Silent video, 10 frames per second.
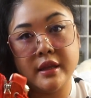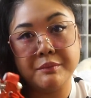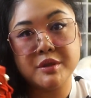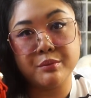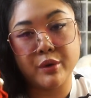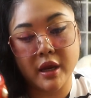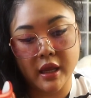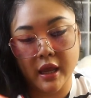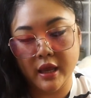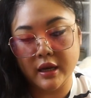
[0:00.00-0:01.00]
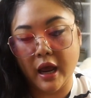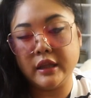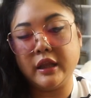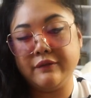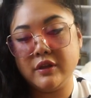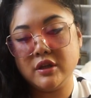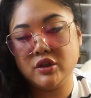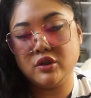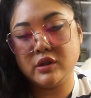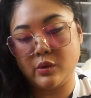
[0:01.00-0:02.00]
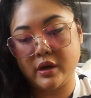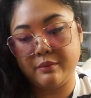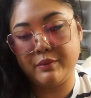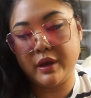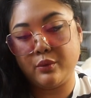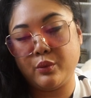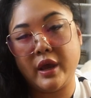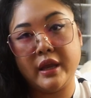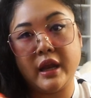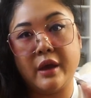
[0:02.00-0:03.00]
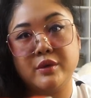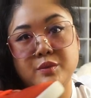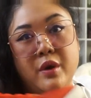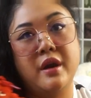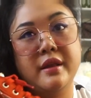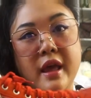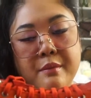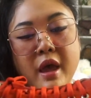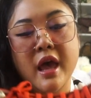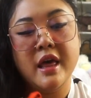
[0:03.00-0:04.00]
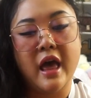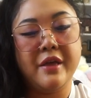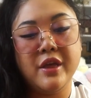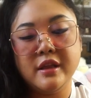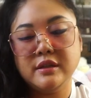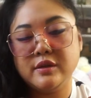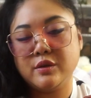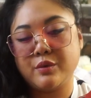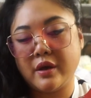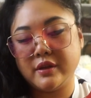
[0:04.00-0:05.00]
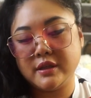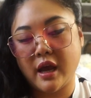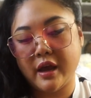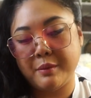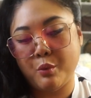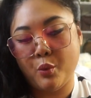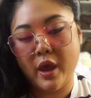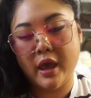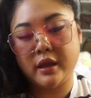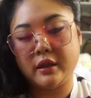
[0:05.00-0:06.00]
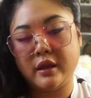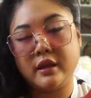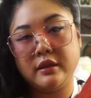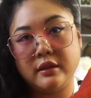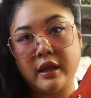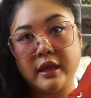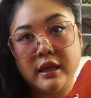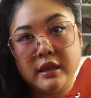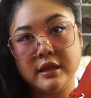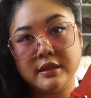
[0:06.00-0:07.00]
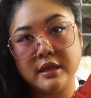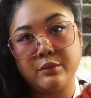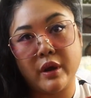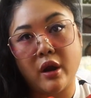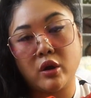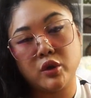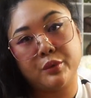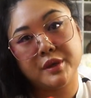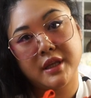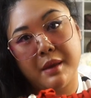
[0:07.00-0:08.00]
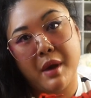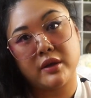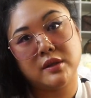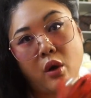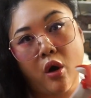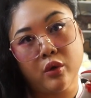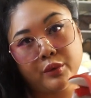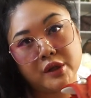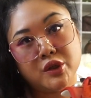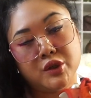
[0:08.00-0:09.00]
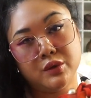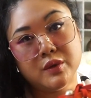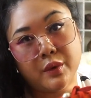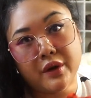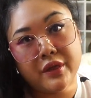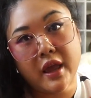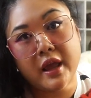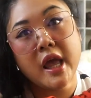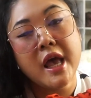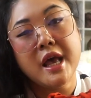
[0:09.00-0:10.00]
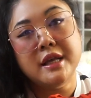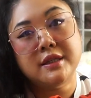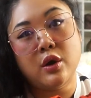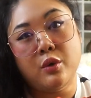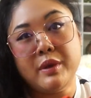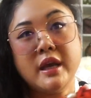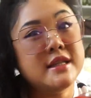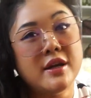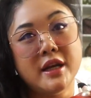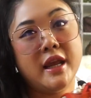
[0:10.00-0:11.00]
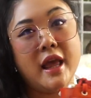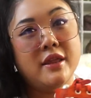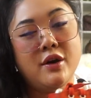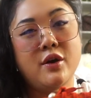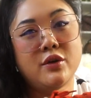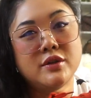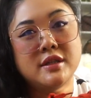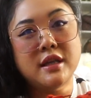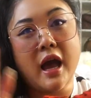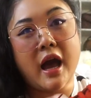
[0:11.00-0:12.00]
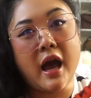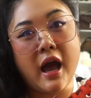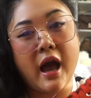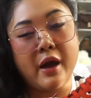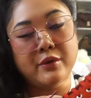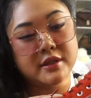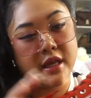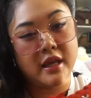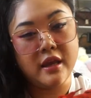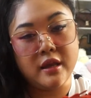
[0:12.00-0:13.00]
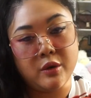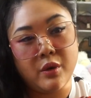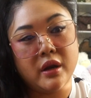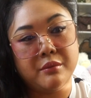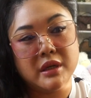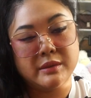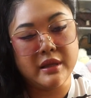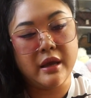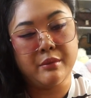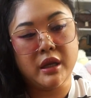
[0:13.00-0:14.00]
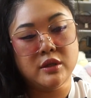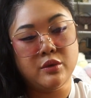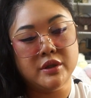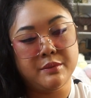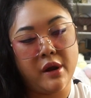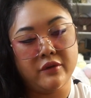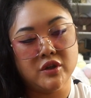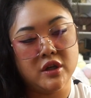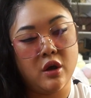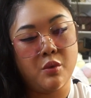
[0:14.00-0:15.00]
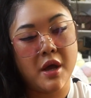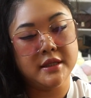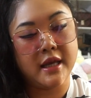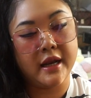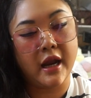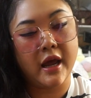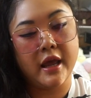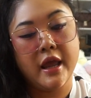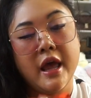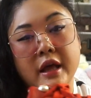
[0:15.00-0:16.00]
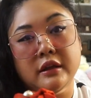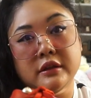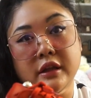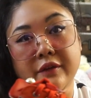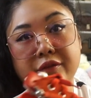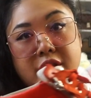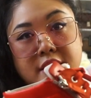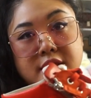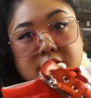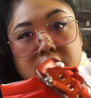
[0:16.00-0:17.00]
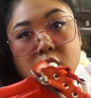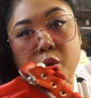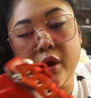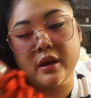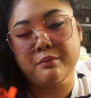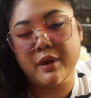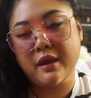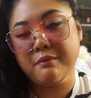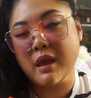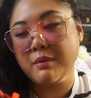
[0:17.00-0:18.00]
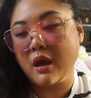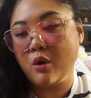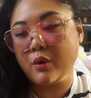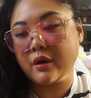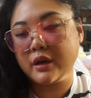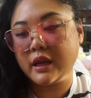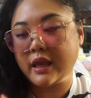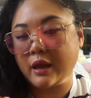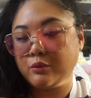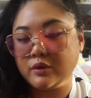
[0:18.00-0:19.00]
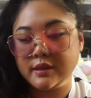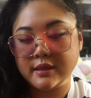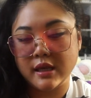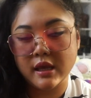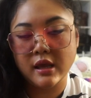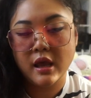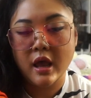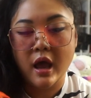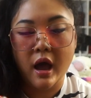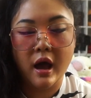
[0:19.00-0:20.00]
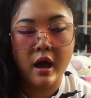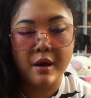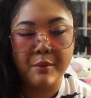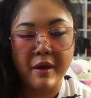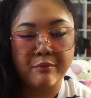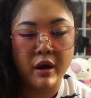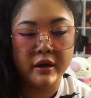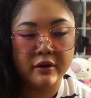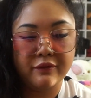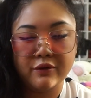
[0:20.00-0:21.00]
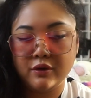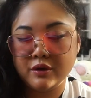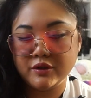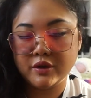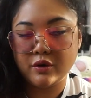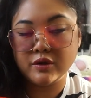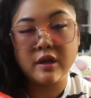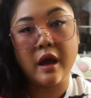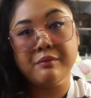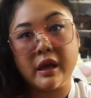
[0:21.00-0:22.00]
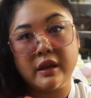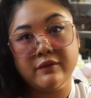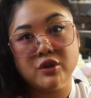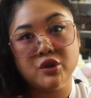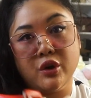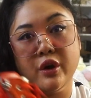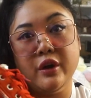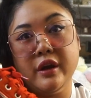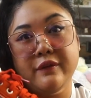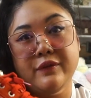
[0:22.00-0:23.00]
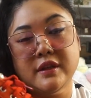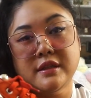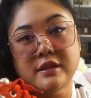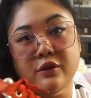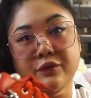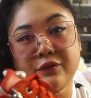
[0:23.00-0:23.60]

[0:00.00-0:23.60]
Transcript: them to break in. I love these shoes quite a bit when I was wearing them. I think this is around the time when the Nike Yeezy Red Octobers came out, so all red shoes were a thing. So because I couldn't get those, I was like, you know what? I'm going to spend that money towards a pair of Chanel ones. And I love this quite a bit. Maybe I'll wear it again, we'll see. I bought it a few years ago, so I'm not even sure if it still